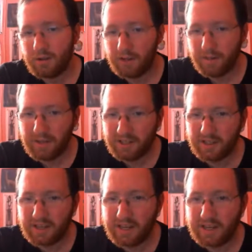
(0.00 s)
So
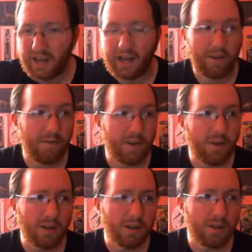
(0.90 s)
basically, yeah, a
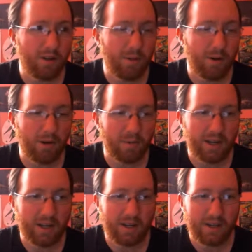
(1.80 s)
few of the totem
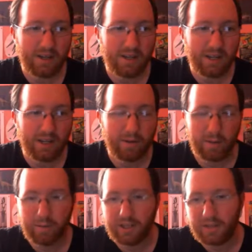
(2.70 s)
Pokemon did get
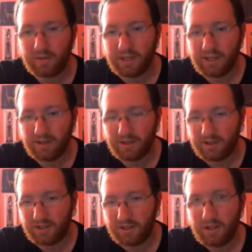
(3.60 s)
replaced with
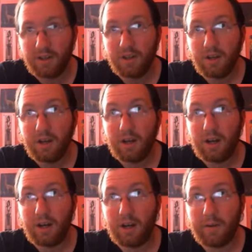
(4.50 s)
others.
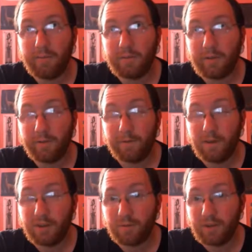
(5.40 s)
The
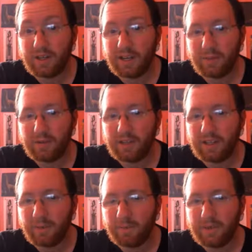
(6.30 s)
first one, I
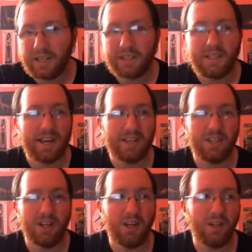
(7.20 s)
believe, being
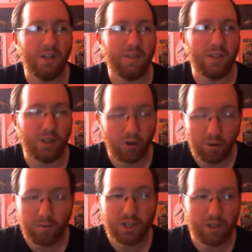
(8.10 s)
that of
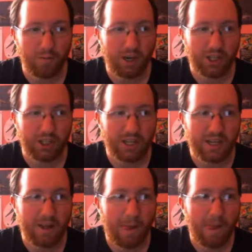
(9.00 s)
Totem
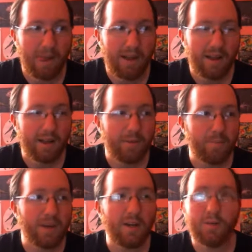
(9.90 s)
Wishiwashi,
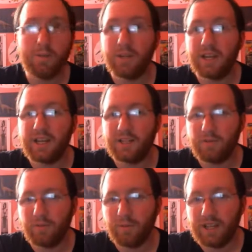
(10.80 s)
being
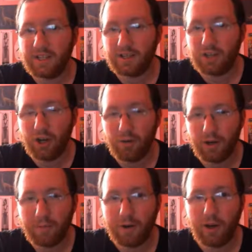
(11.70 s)
replaced with
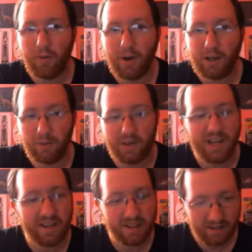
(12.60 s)
Totem
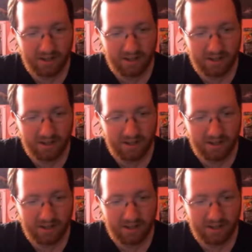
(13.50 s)
Araquanid.